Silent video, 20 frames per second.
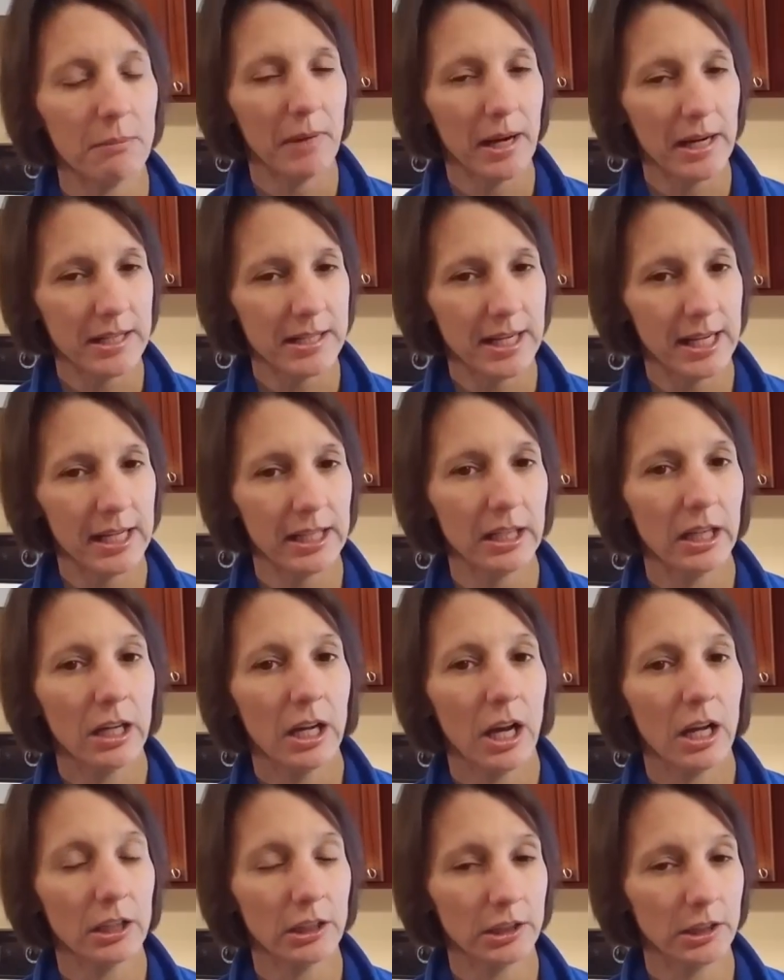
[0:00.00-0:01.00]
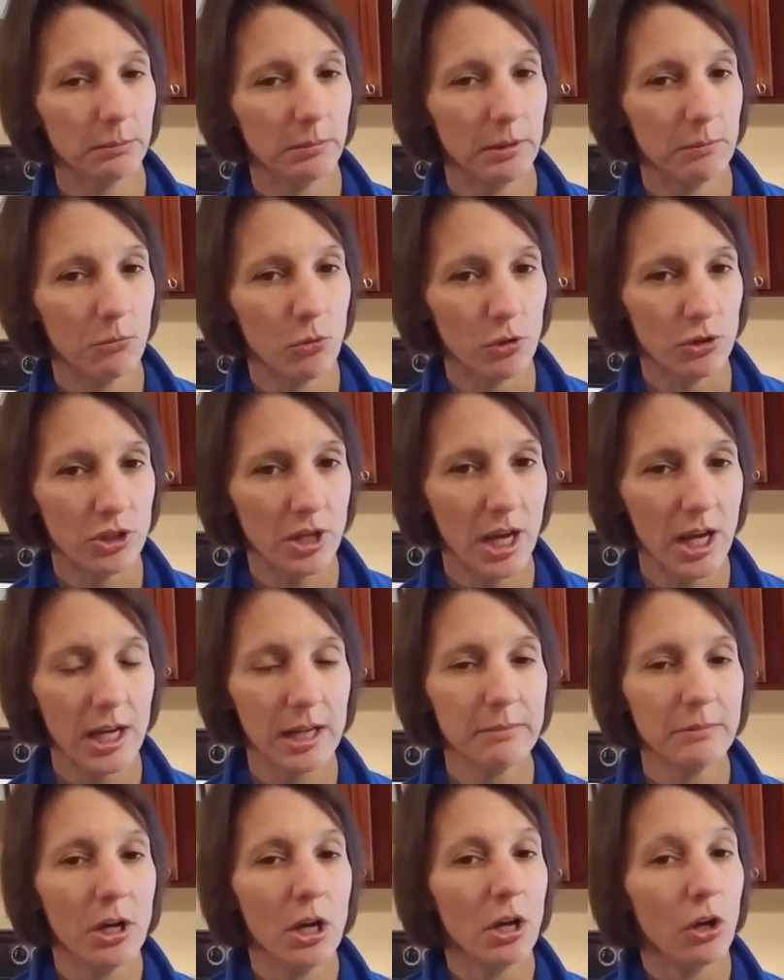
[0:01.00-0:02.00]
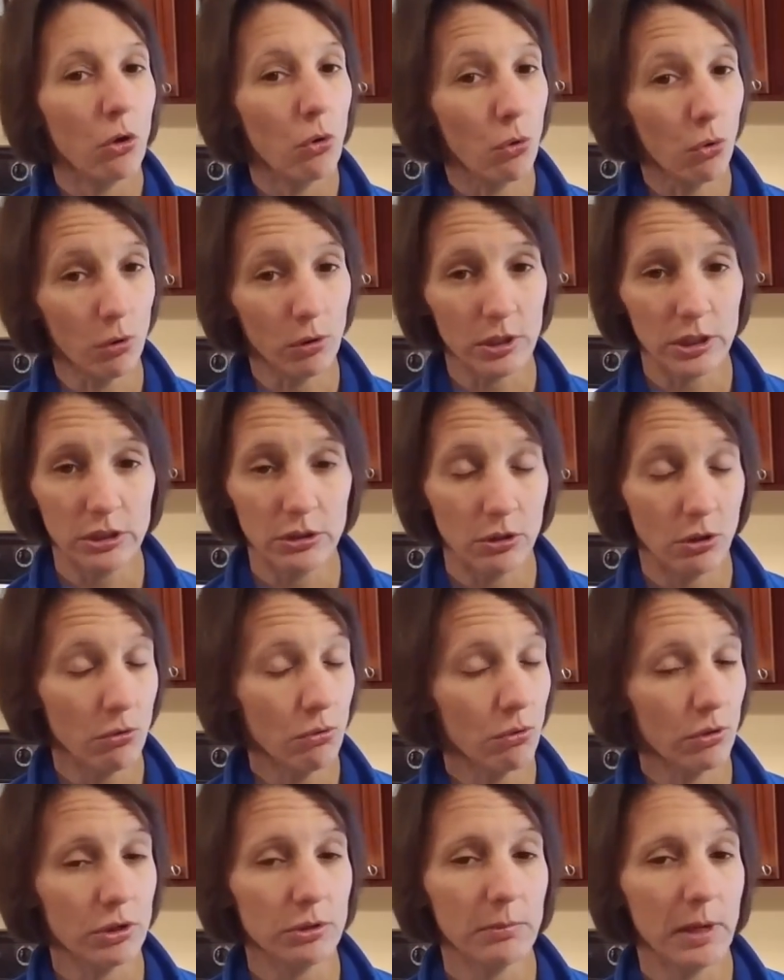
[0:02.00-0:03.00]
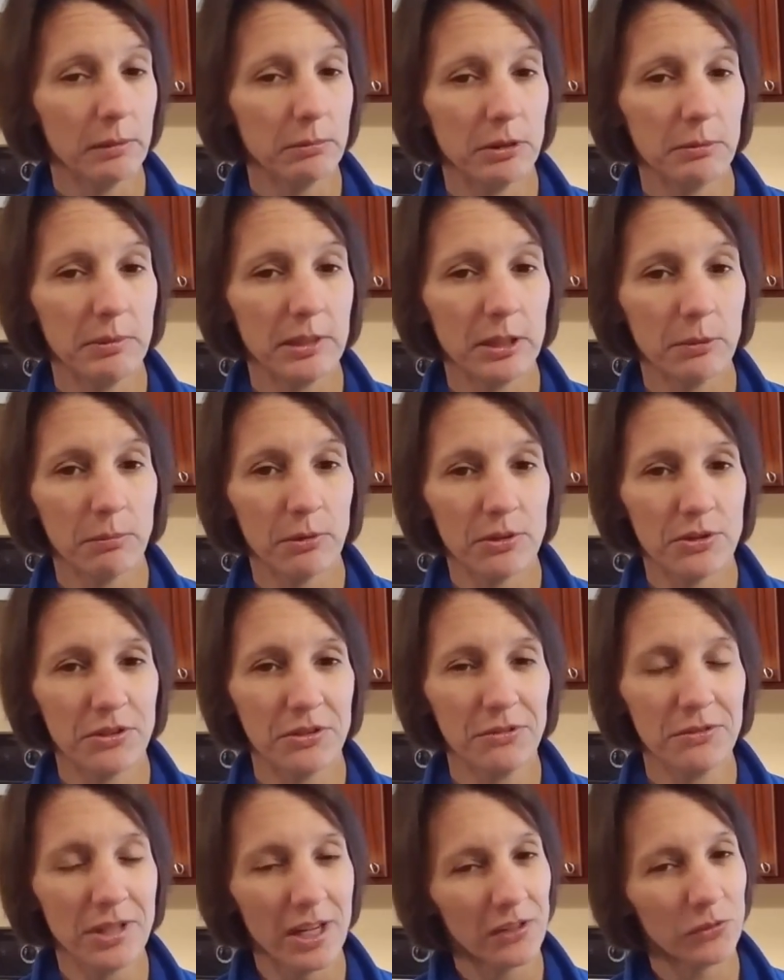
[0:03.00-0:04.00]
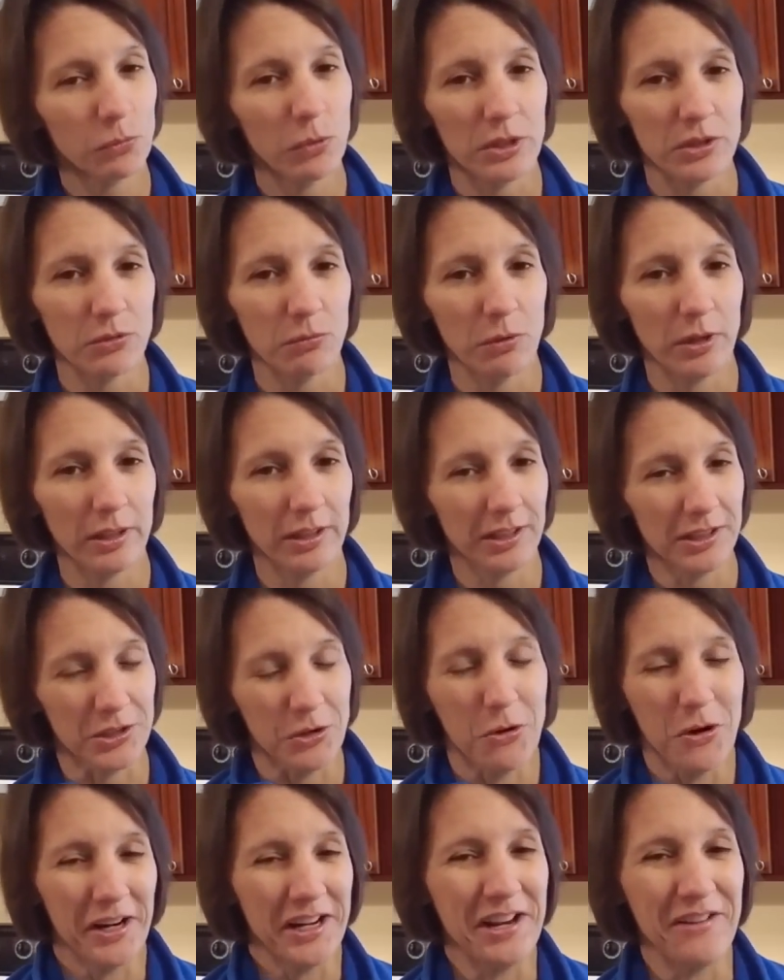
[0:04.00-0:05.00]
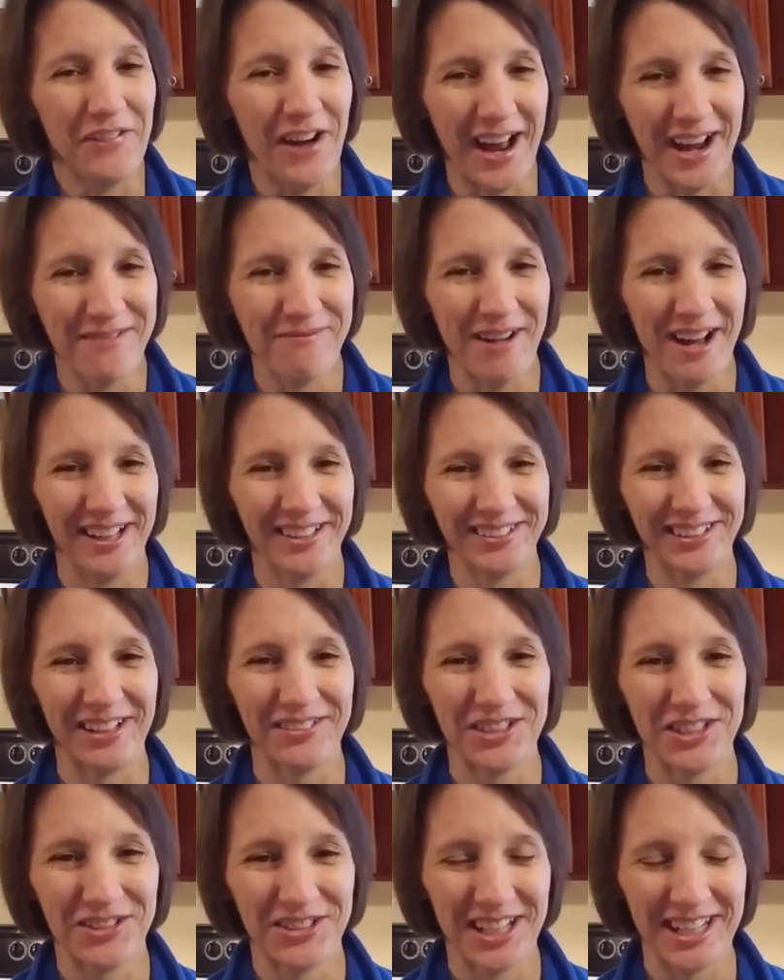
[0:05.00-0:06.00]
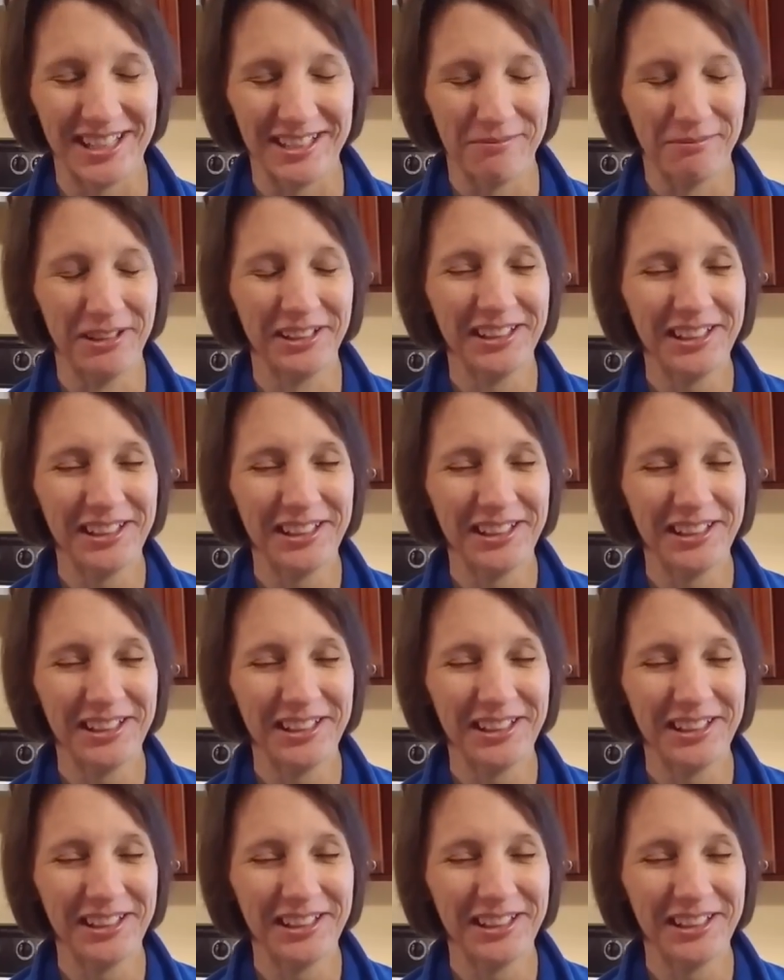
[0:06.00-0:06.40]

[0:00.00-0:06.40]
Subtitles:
might take a little bit more time, or you might be the person who does want to run 25 miles after you take it.